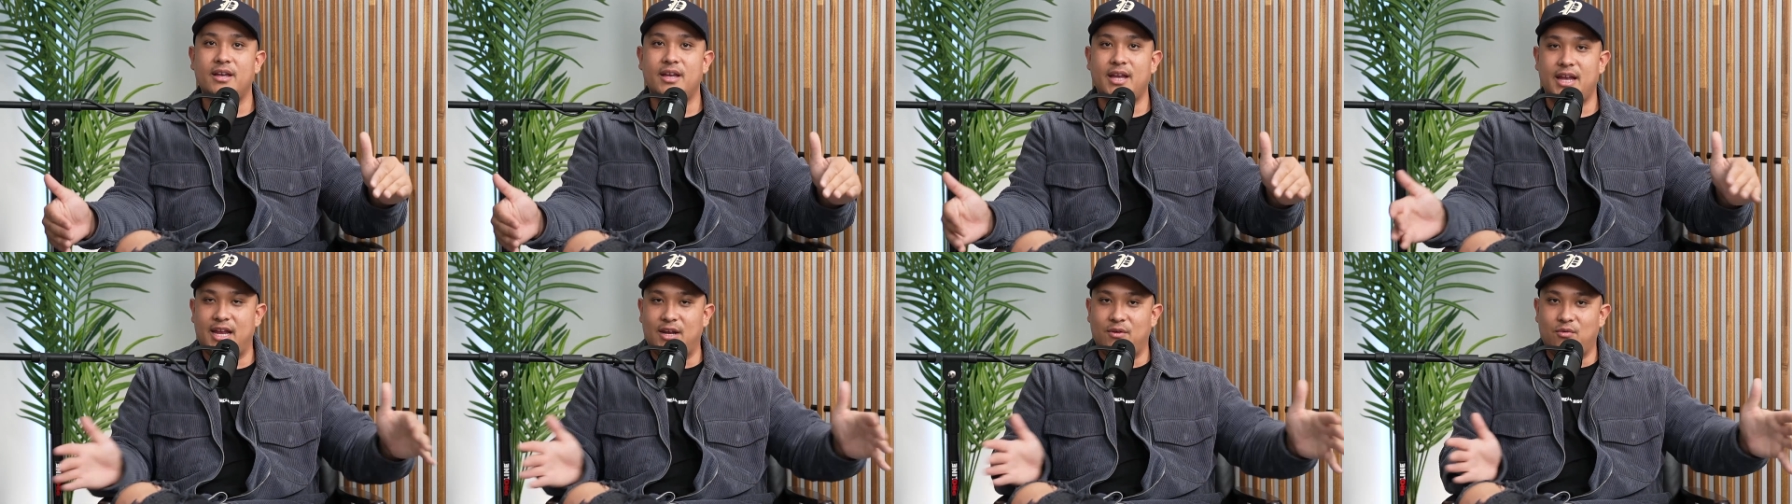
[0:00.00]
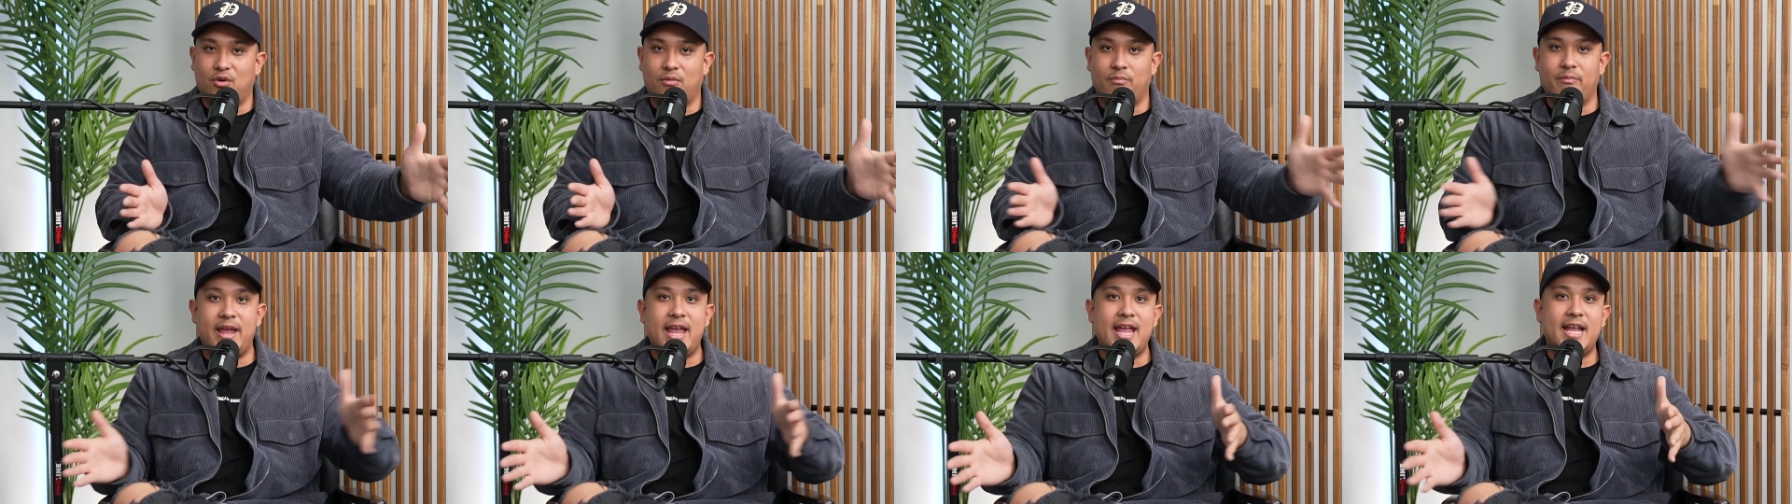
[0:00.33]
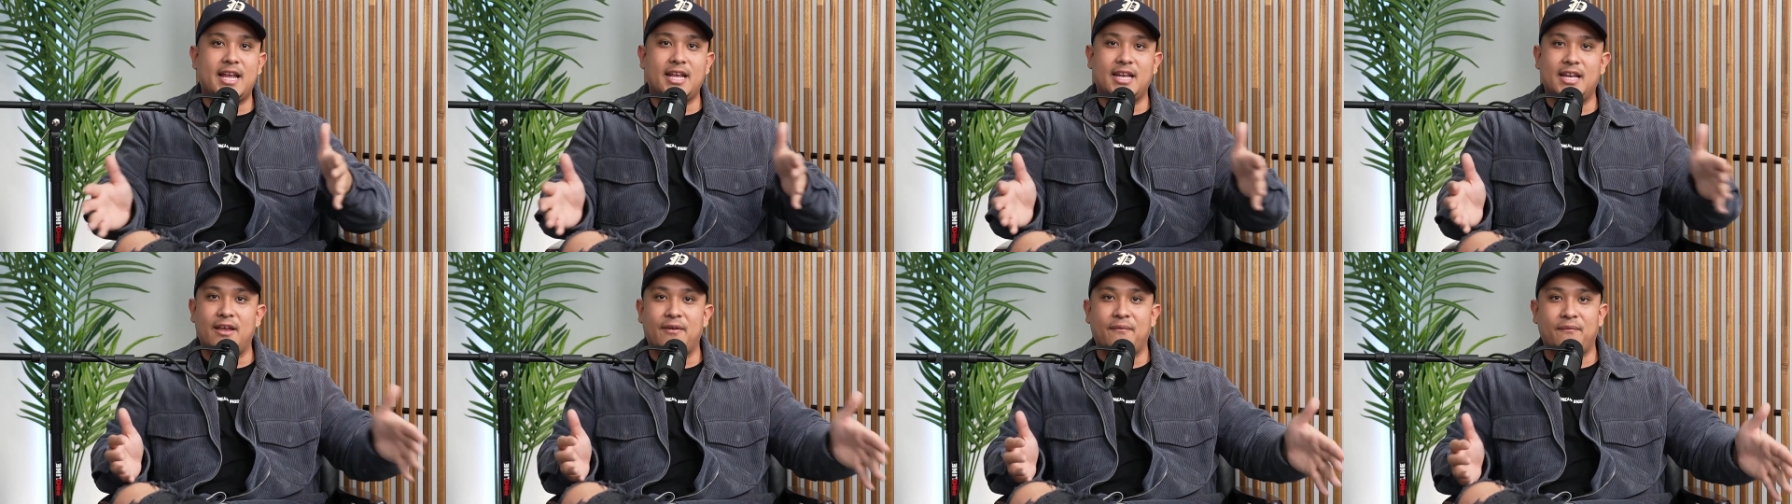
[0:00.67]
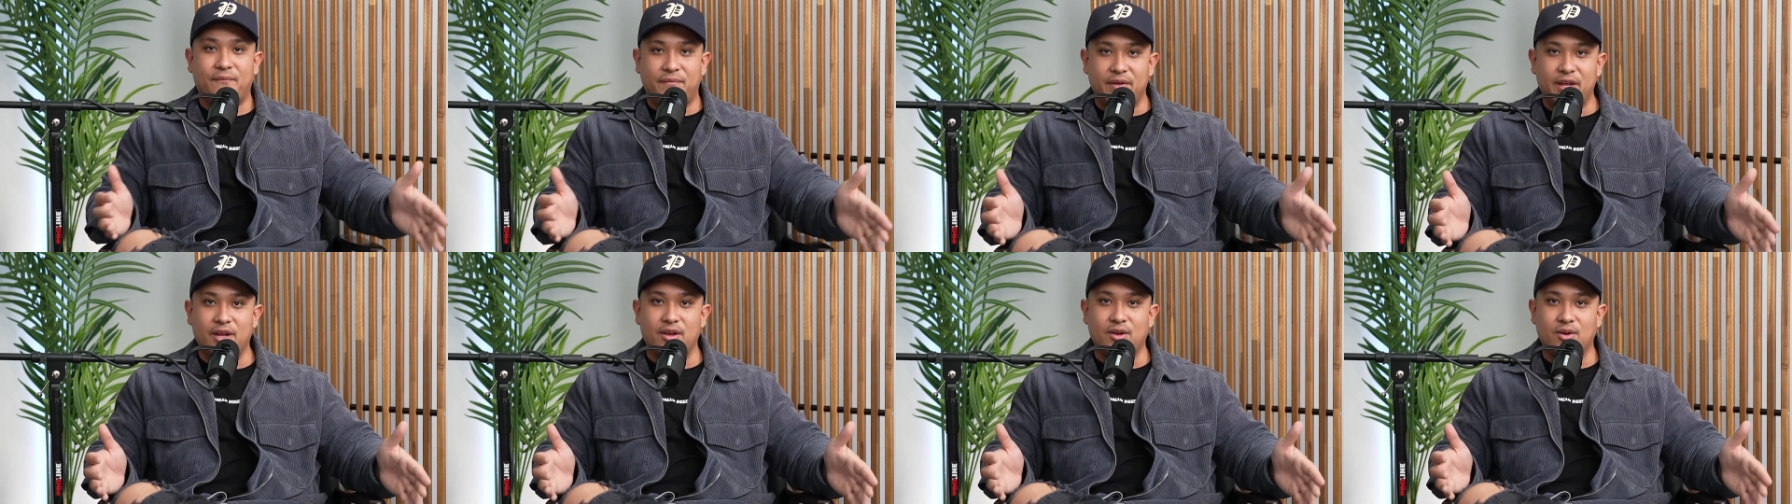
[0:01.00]
and we're making it
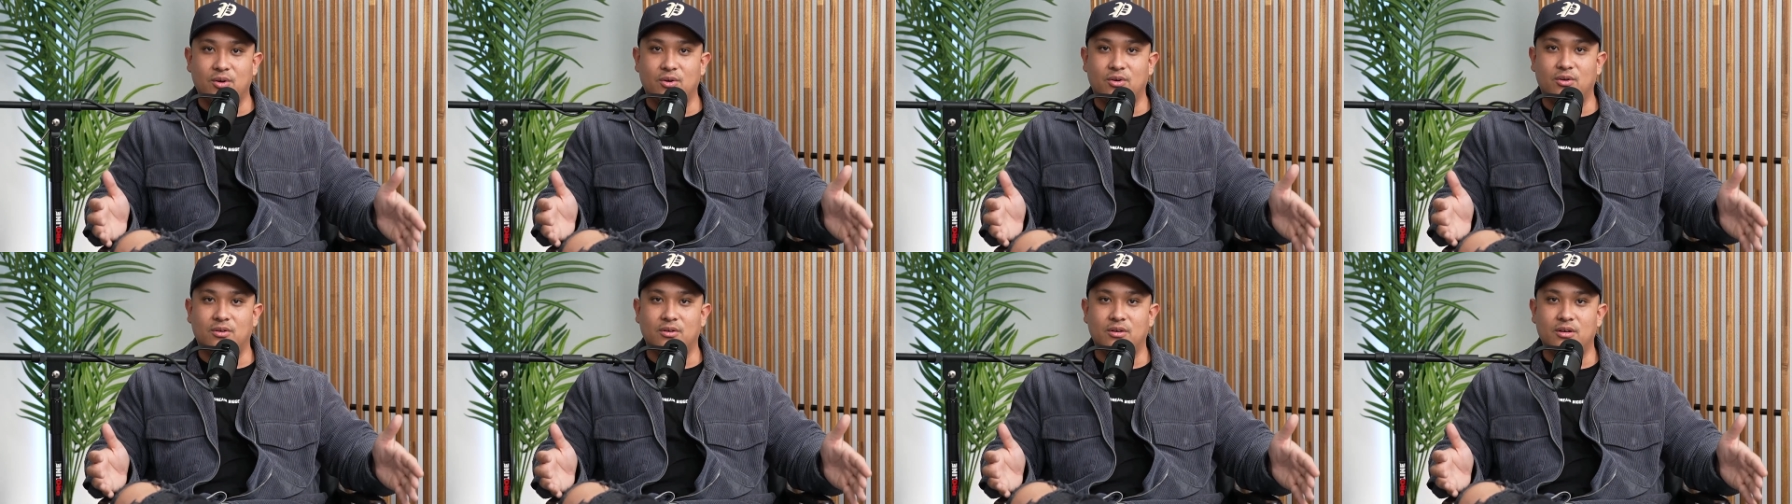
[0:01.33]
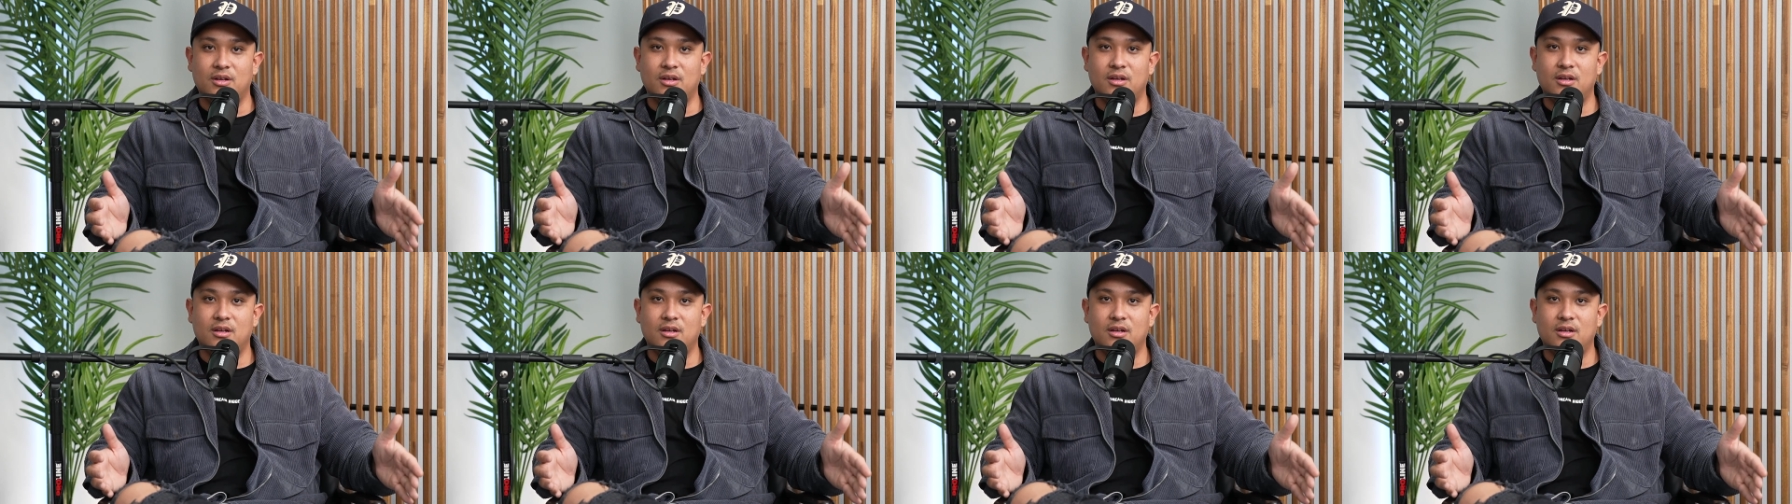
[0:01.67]
feel